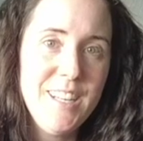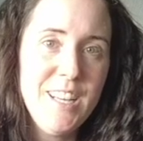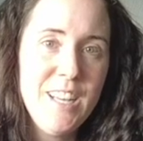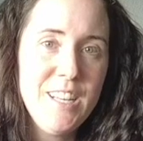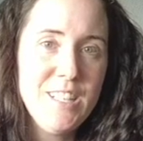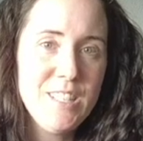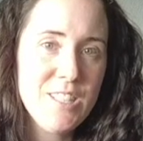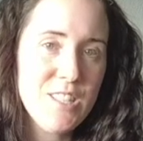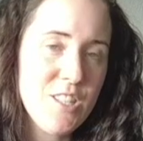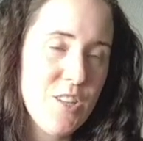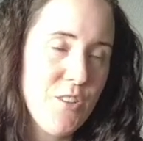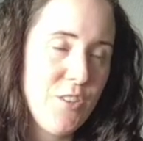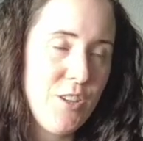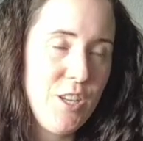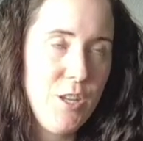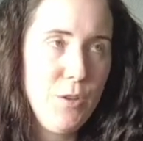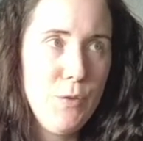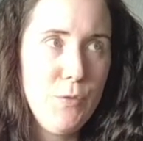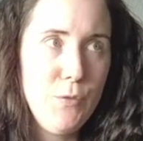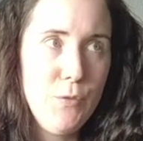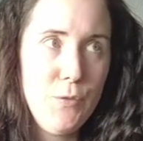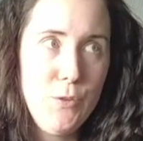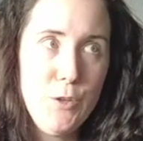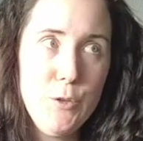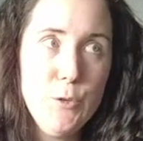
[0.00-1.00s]
So
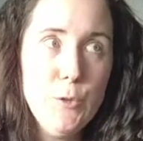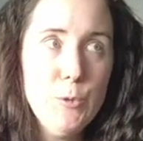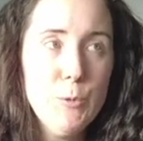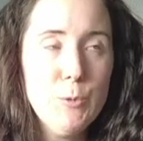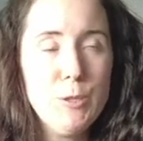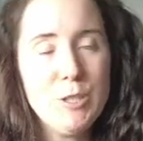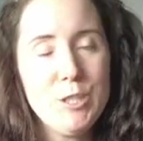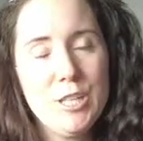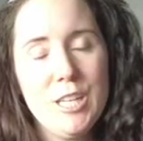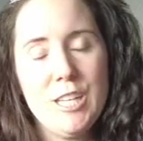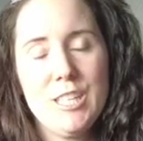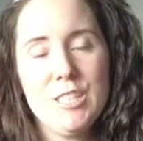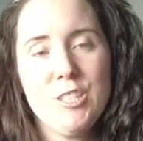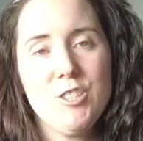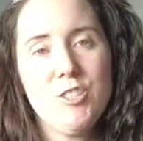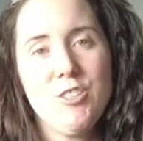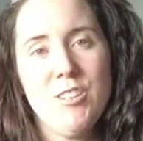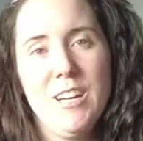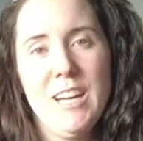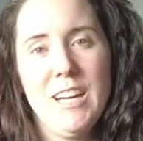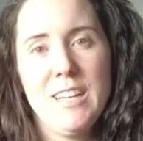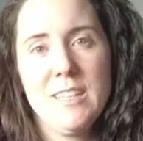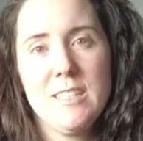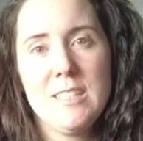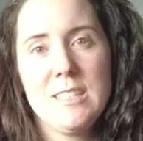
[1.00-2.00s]
if you want to
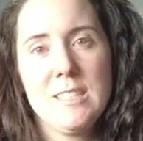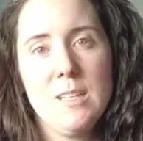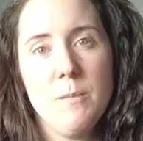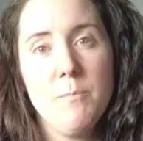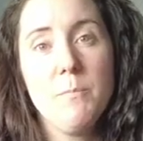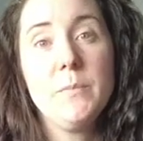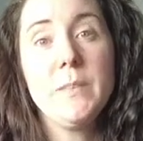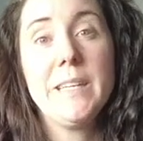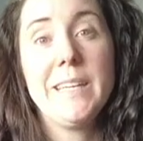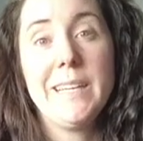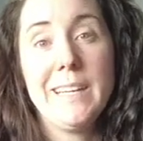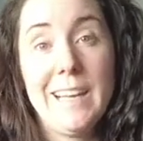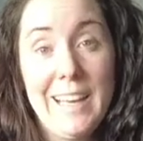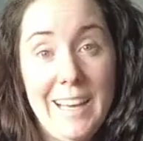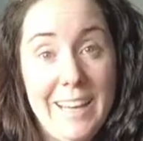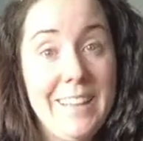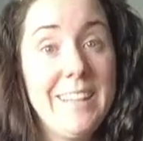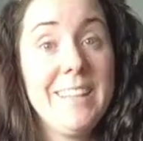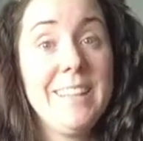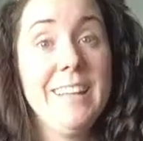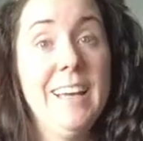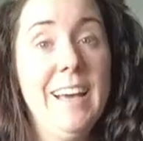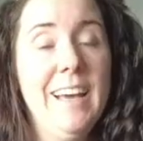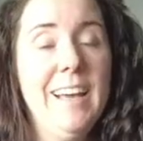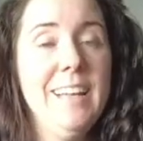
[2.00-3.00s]
attract something like
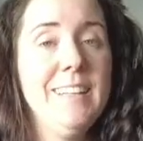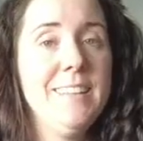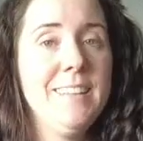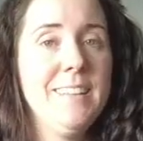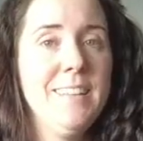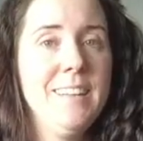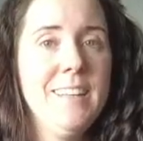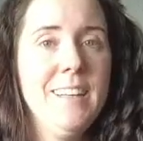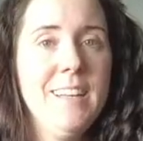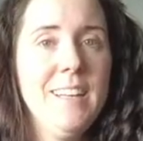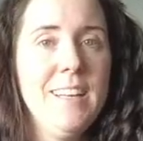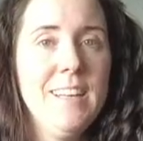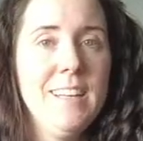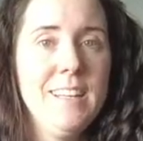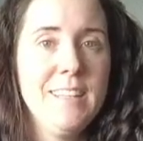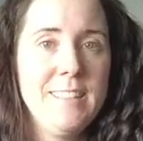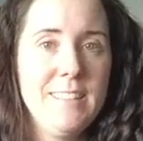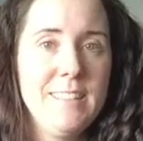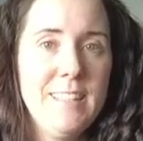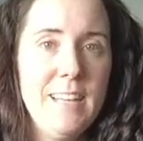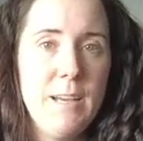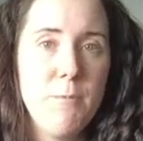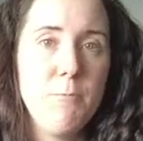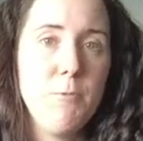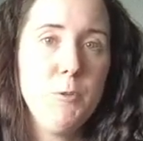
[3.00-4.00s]
that,
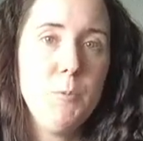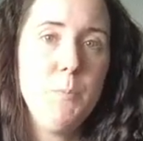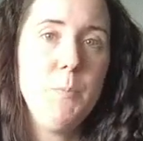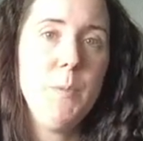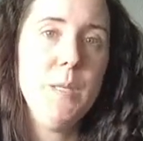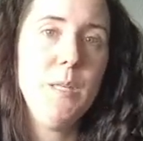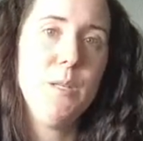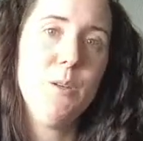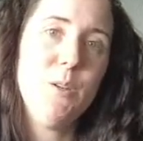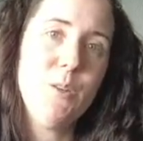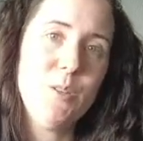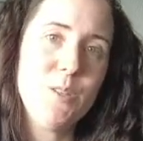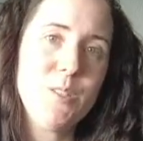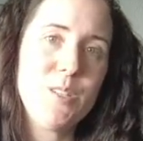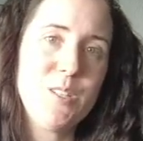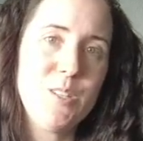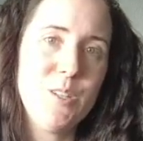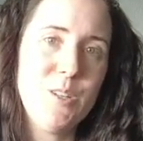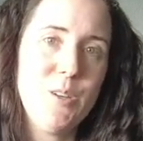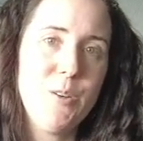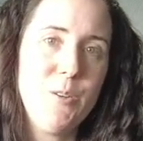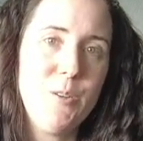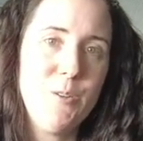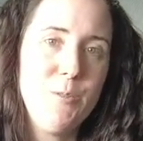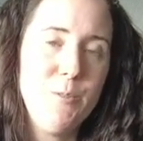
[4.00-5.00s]
that would be
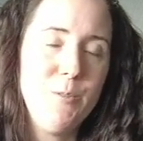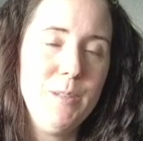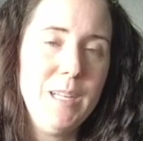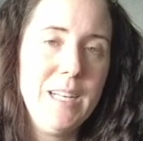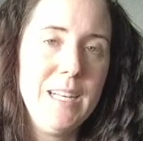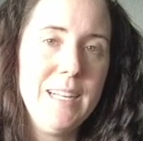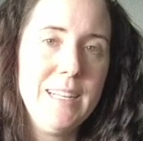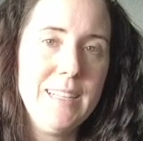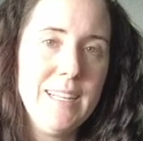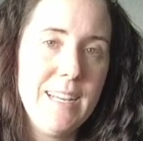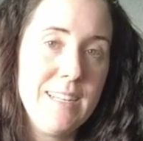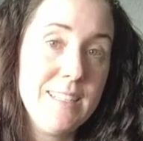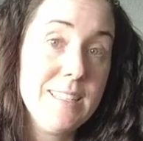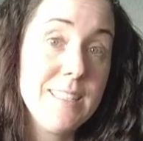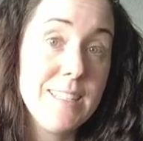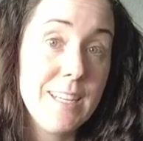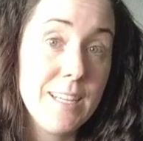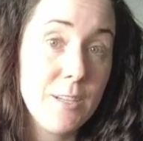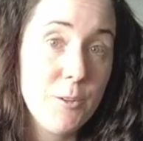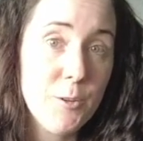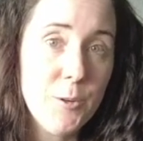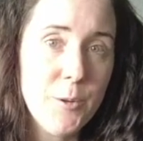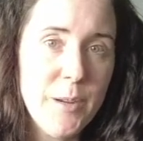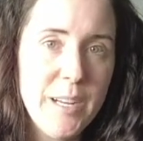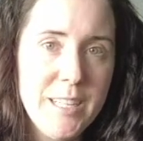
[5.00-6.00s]
also a really nice
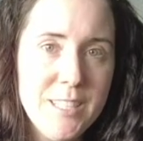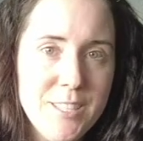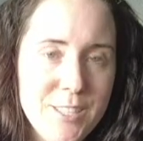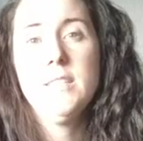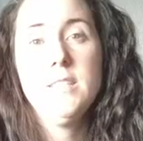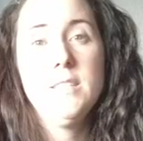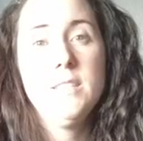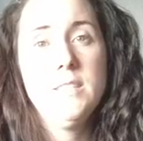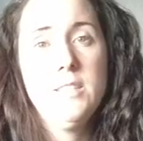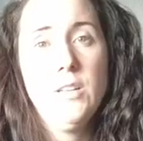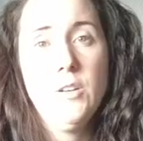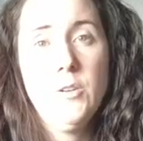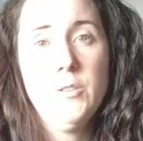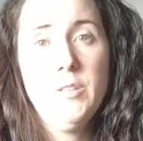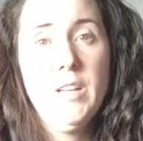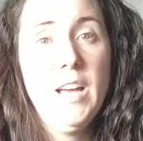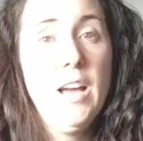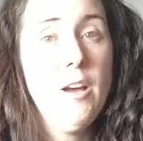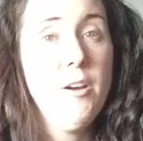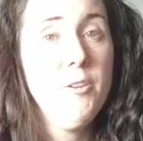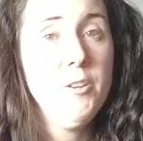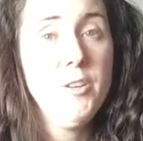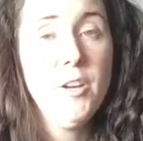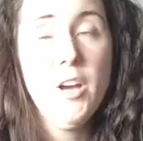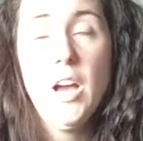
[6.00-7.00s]
decoration. So
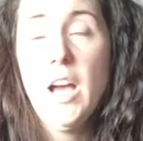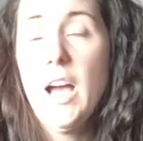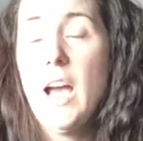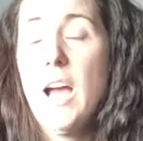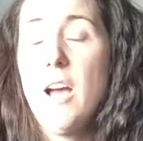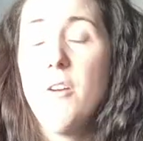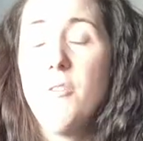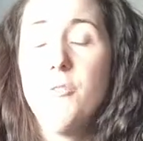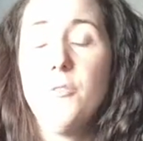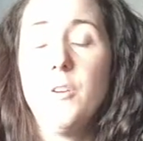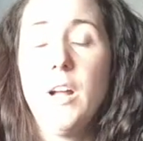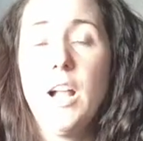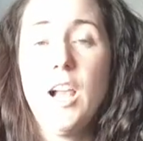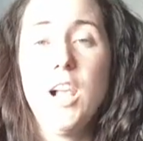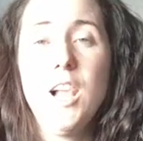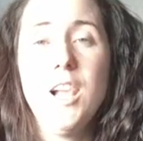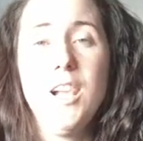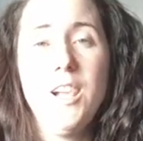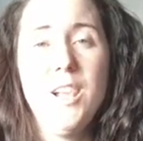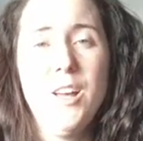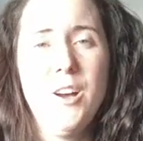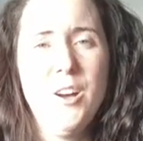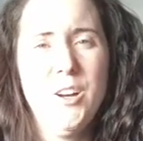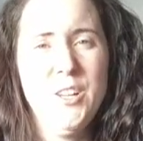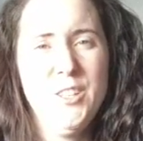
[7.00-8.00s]
now you have a
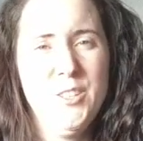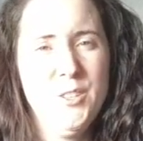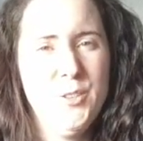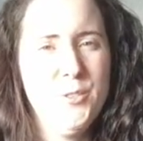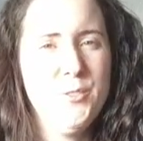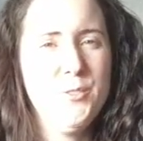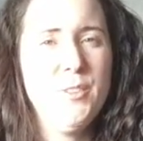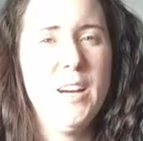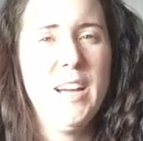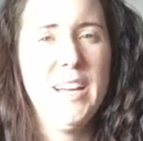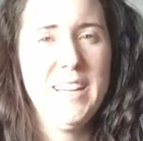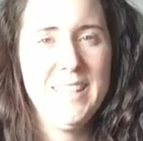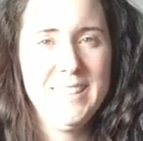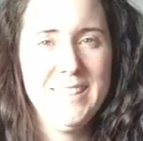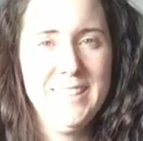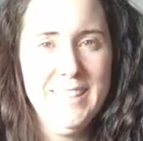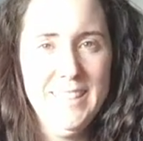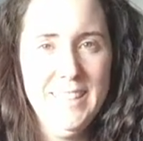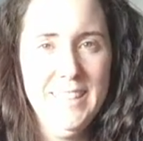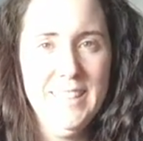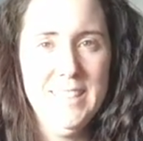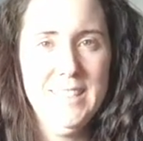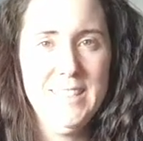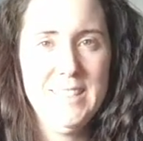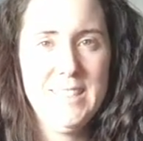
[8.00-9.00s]
lot of
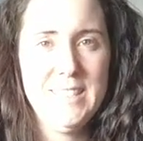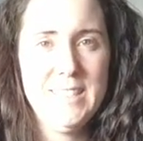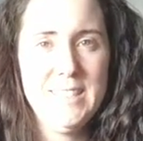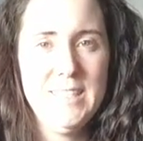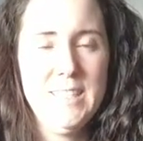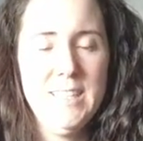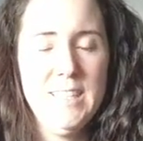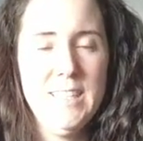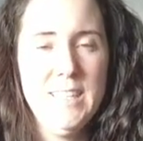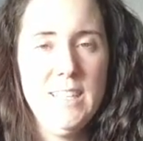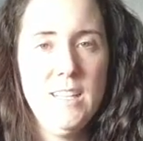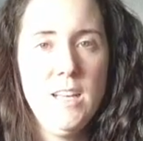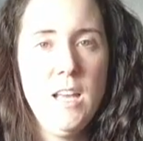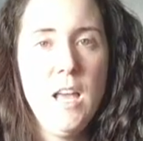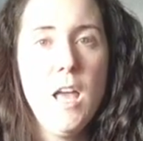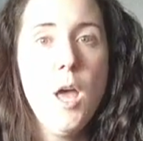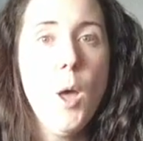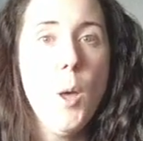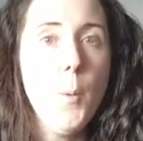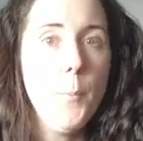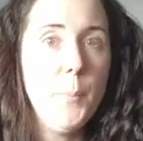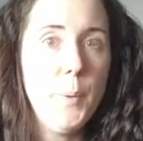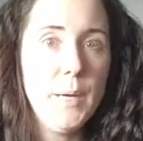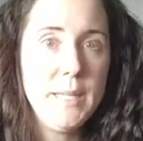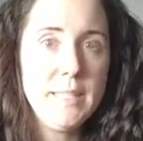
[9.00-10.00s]
ideas.
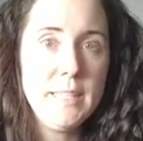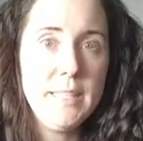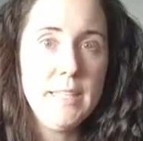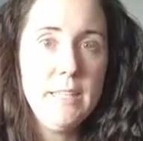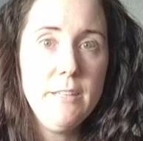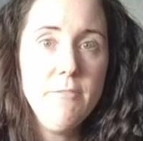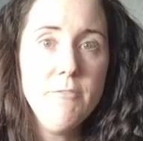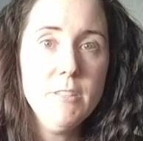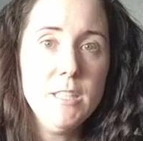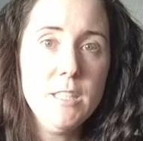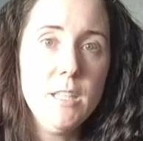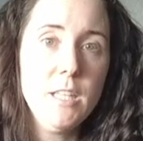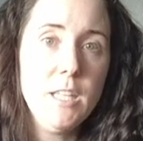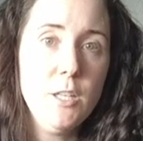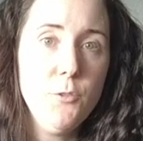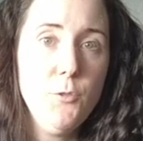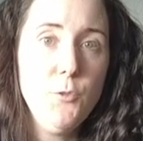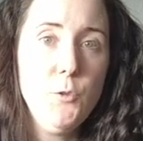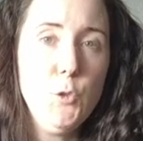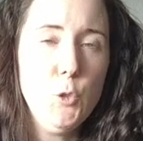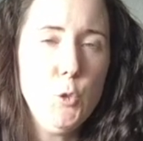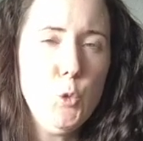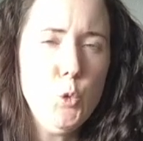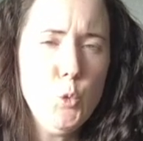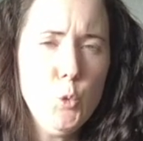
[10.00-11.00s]
But even if
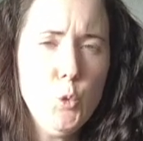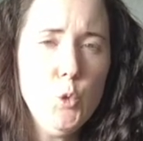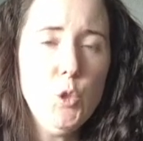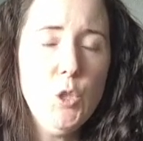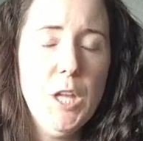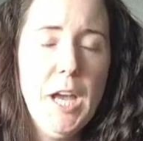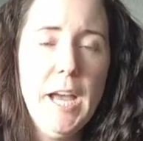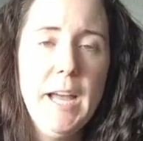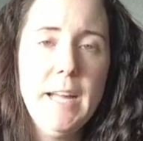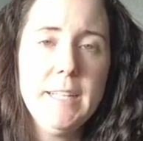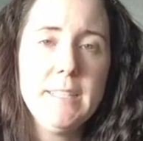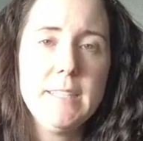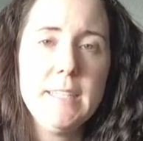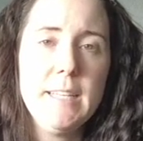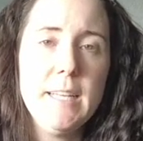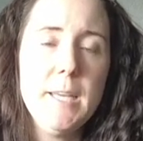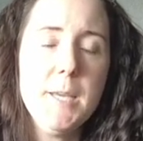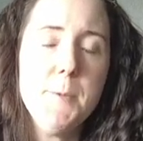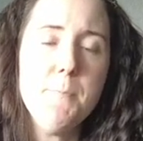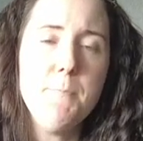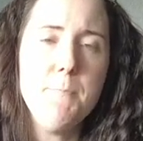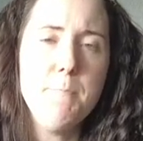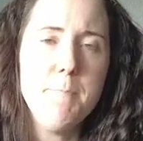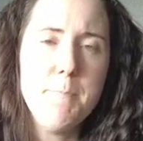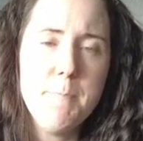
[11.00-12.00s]
you do that,
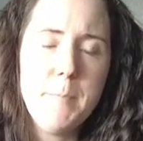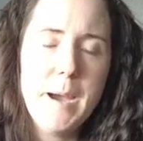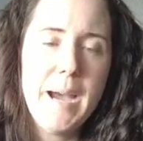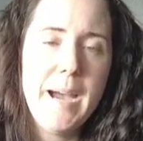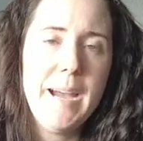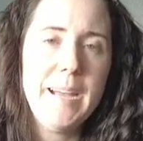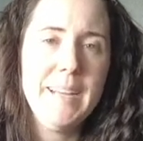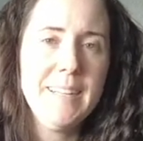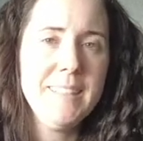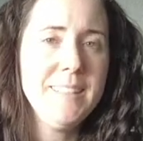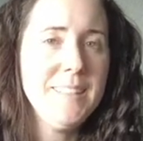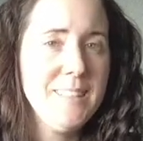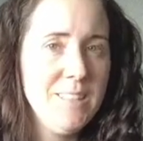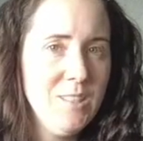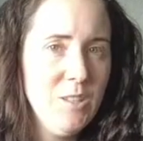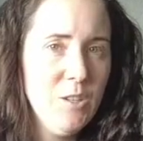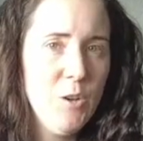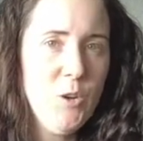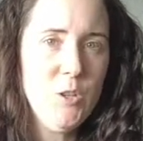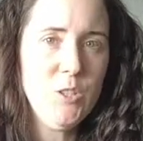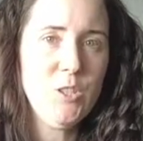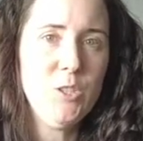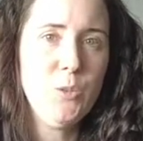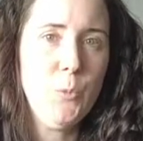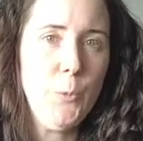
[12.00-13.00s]
it might
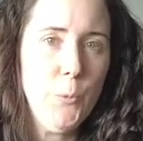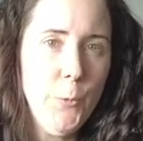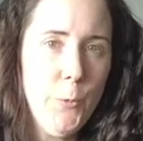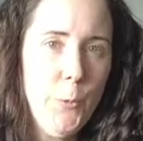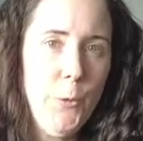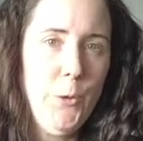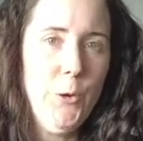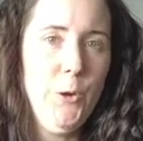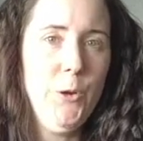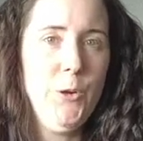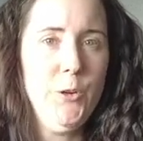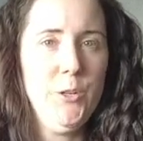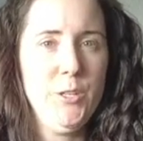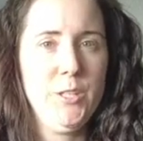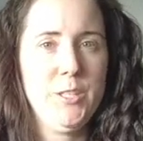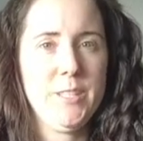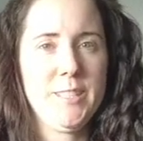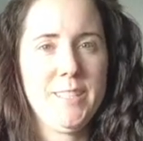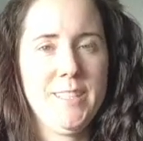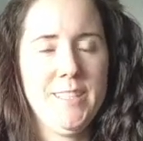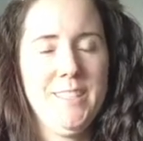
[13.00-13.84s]
not work.